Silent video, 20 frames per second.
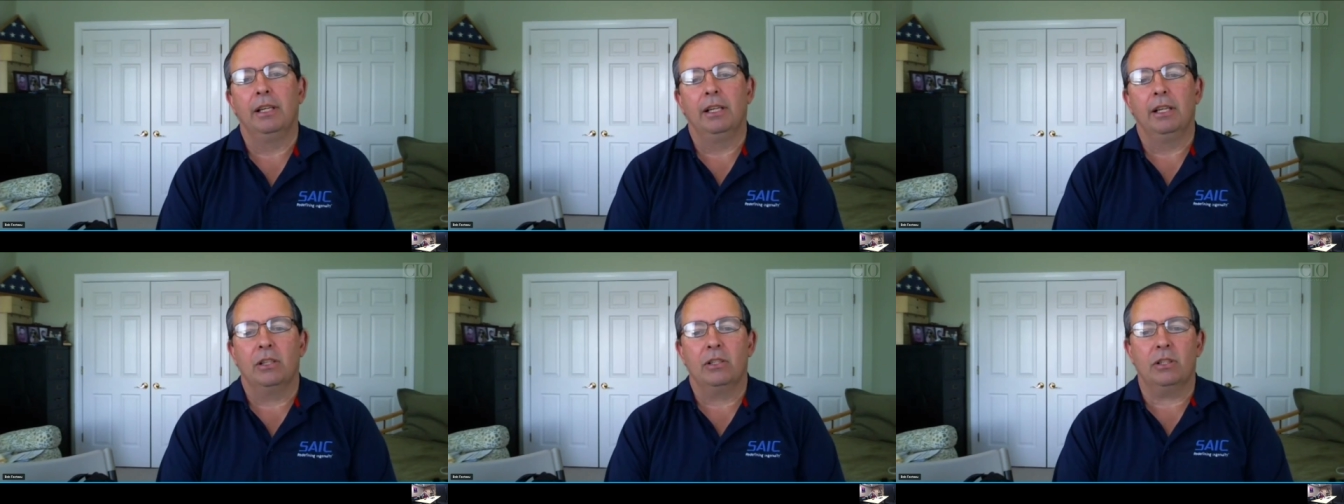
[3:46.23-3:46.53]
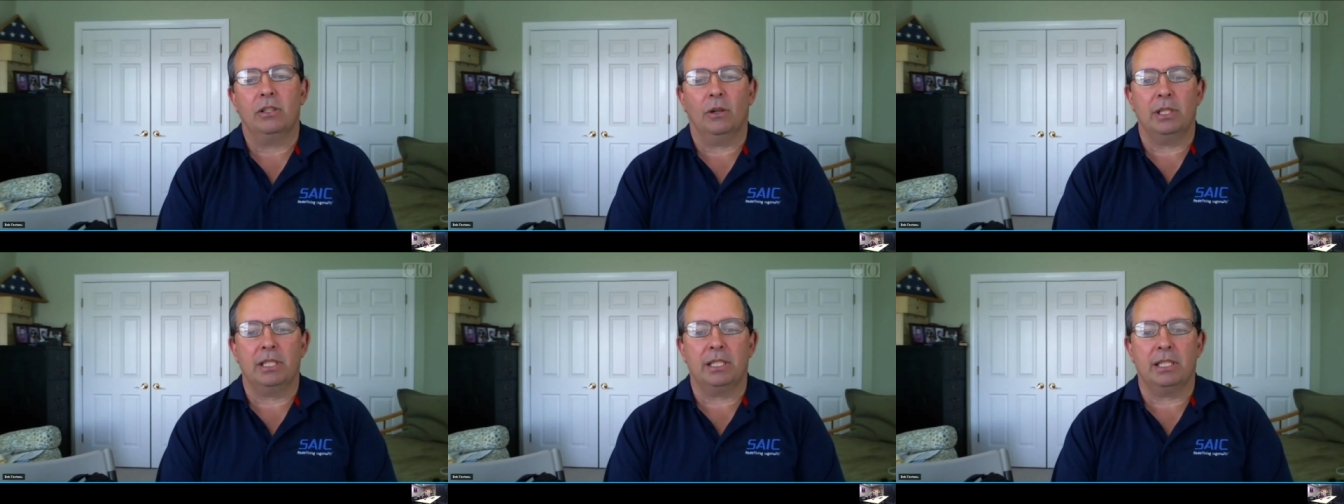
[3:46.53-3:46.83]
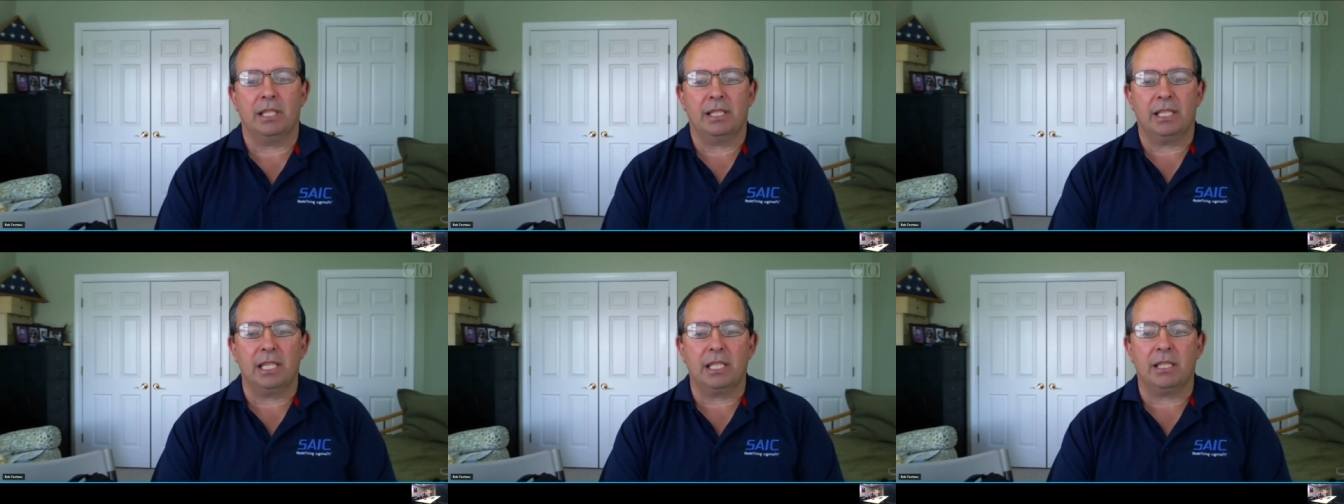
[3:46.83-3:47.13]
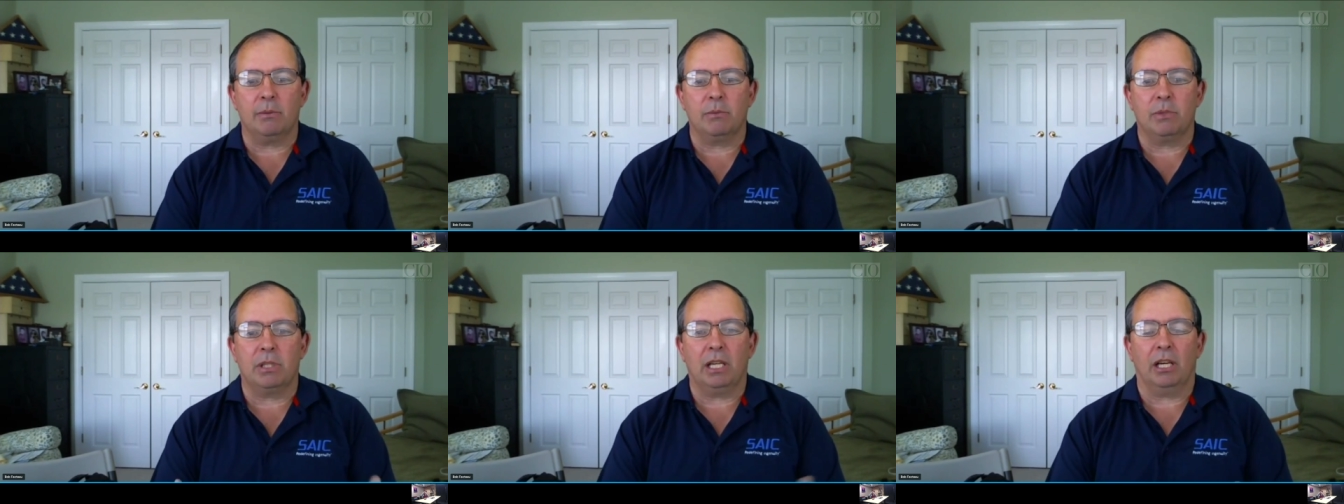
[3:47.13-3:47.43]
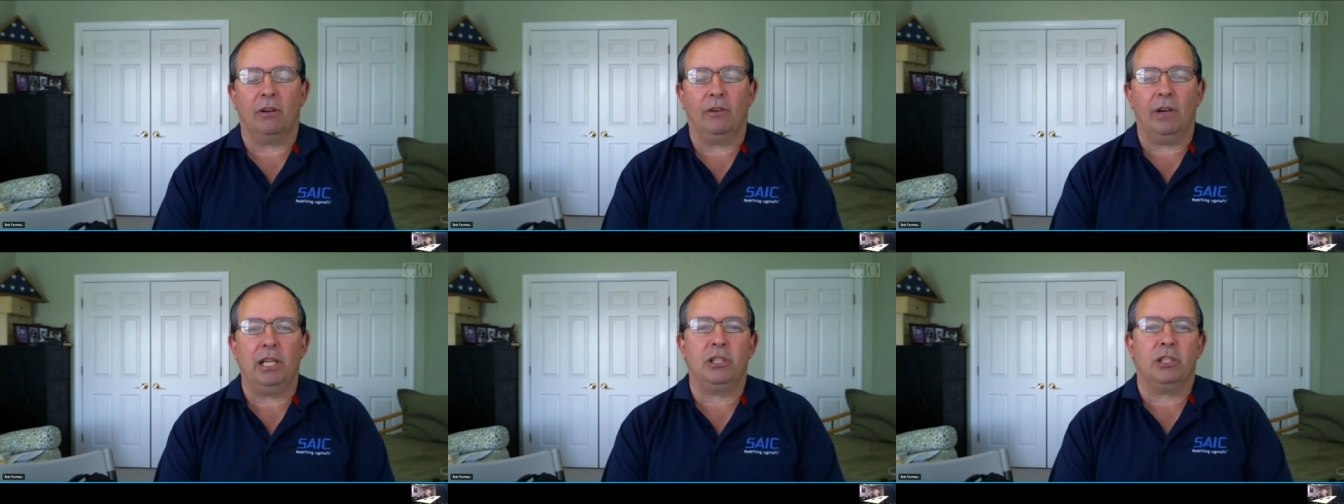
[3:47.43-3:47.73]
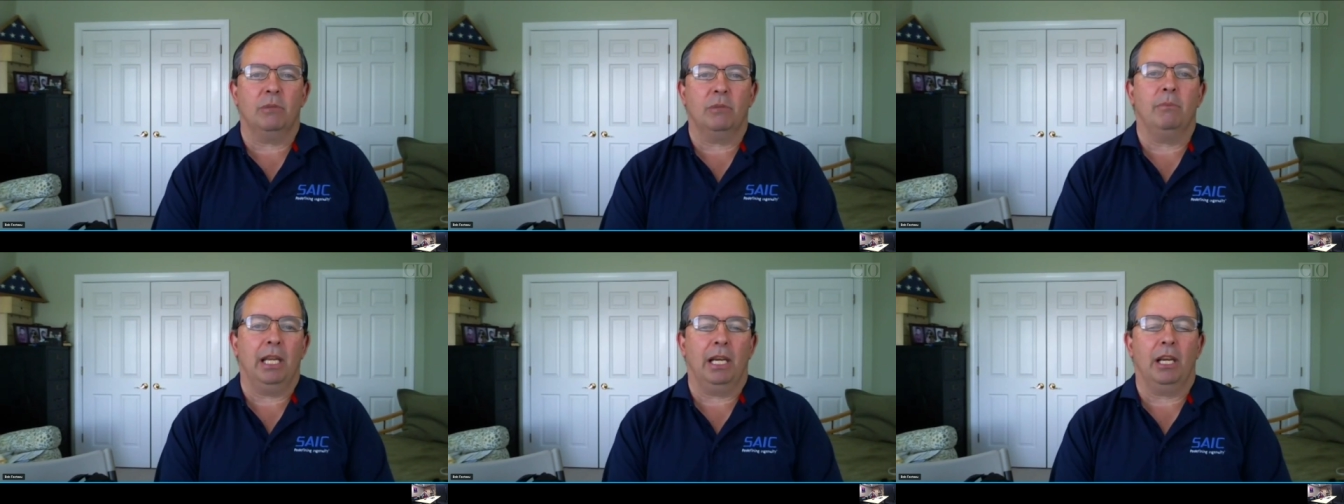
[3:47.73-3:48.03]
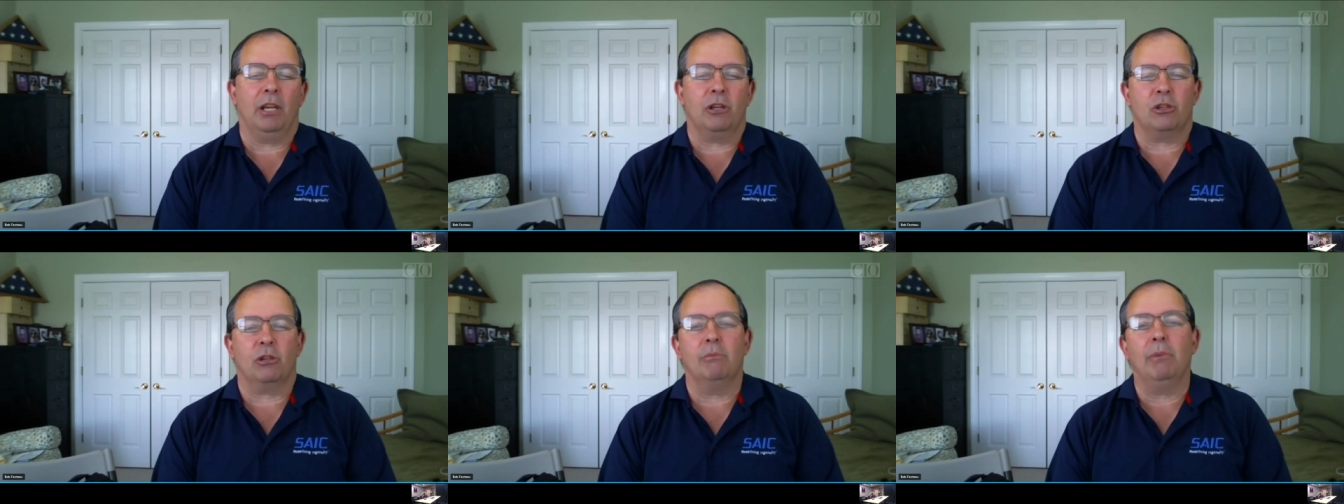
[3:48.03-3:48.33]
So, as the systems integration
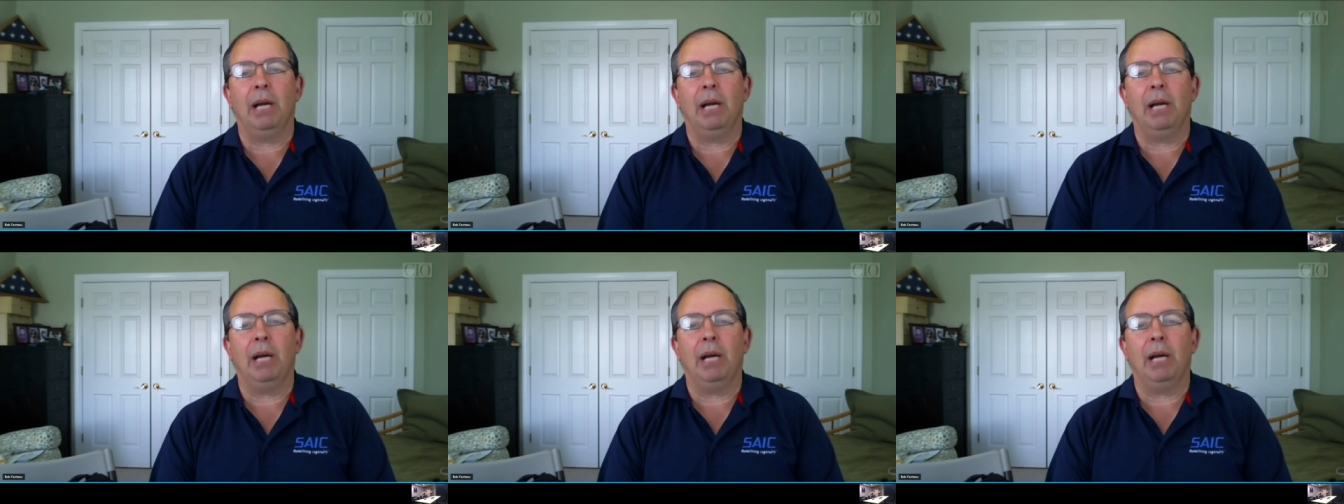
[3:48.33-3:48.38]
manager,